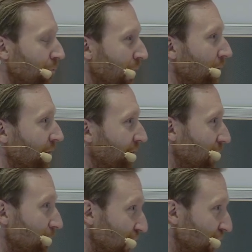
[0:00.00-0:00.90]

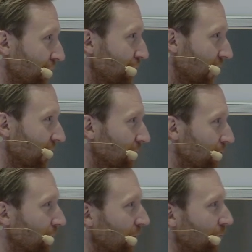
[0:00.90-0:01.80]
effect measured will
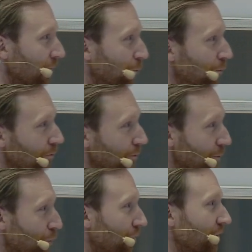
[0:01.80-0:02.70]

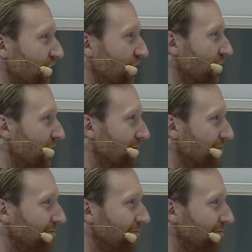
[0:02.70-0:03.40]
be prolonged, so to say.